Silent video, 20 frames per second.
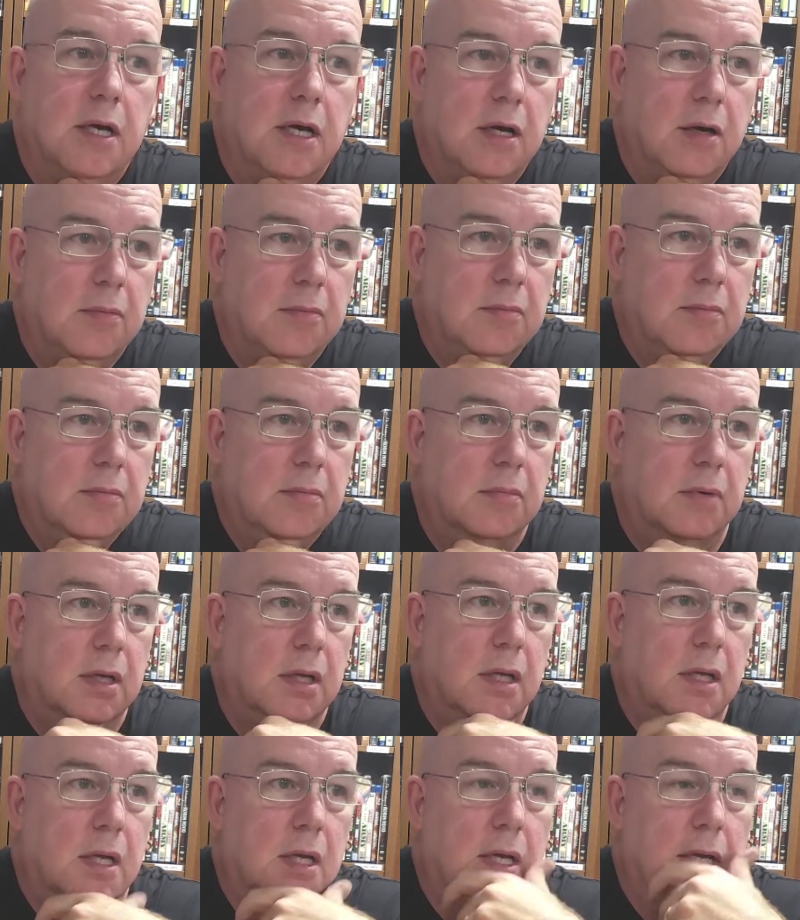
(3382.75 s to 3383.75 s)

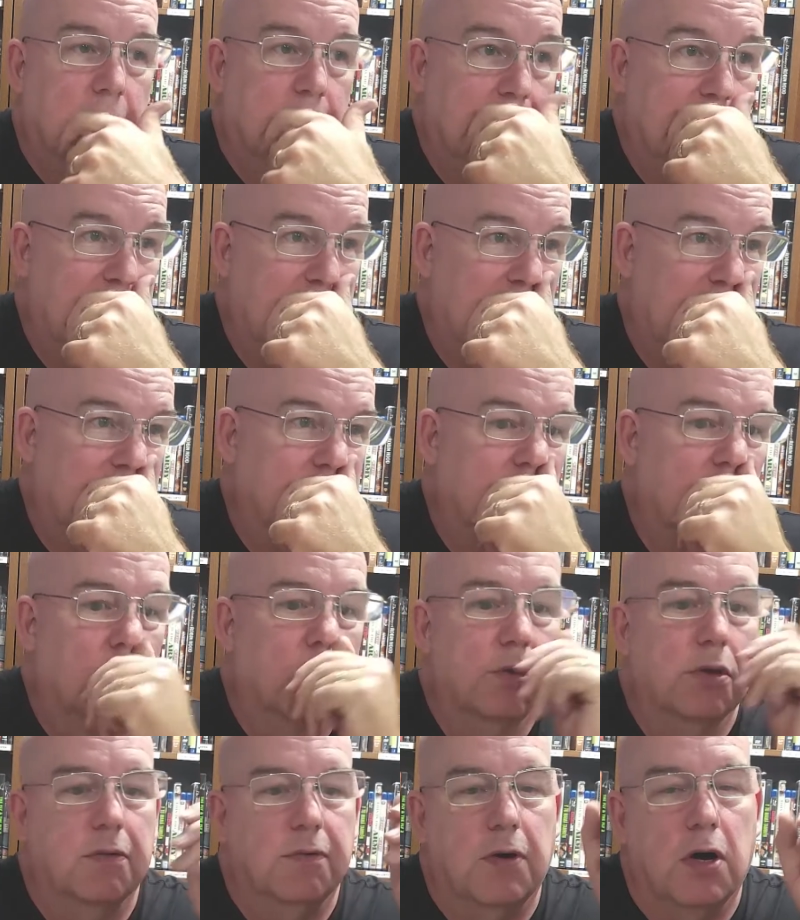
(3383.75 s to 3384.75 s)
And the
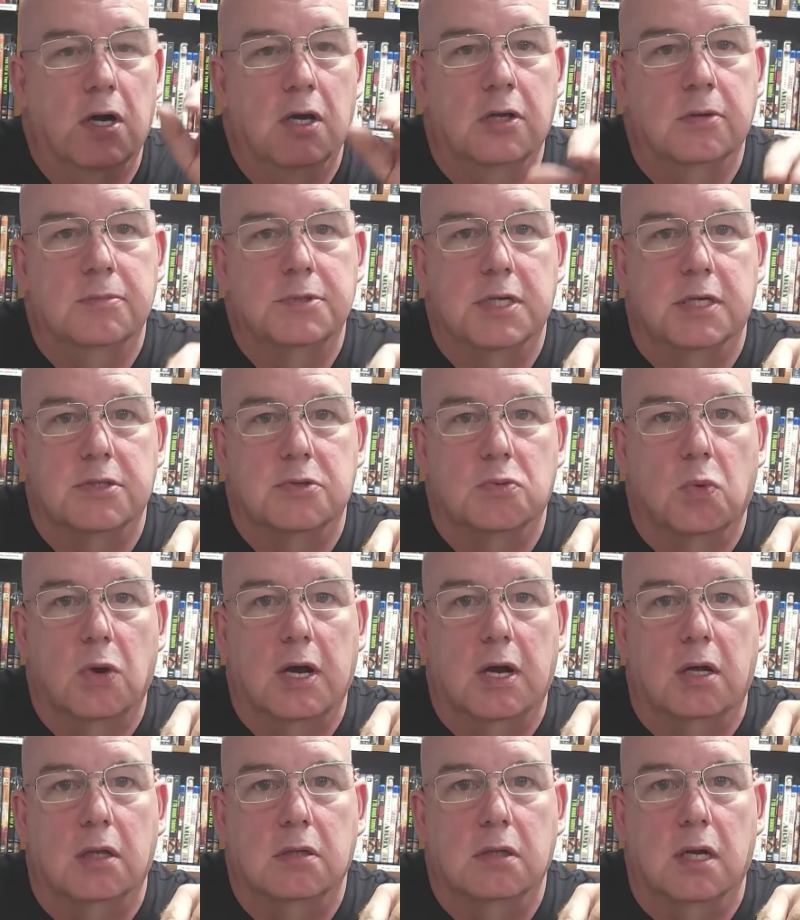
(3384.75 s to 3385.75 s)
older volumes as
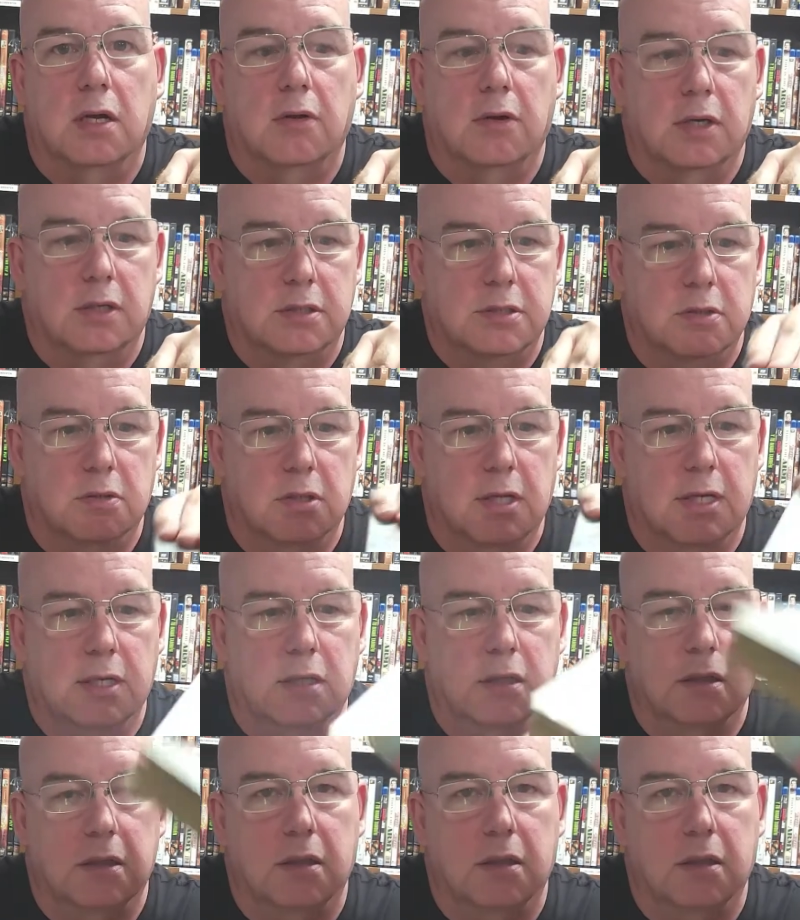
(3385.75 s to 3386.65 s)
well. All right, so like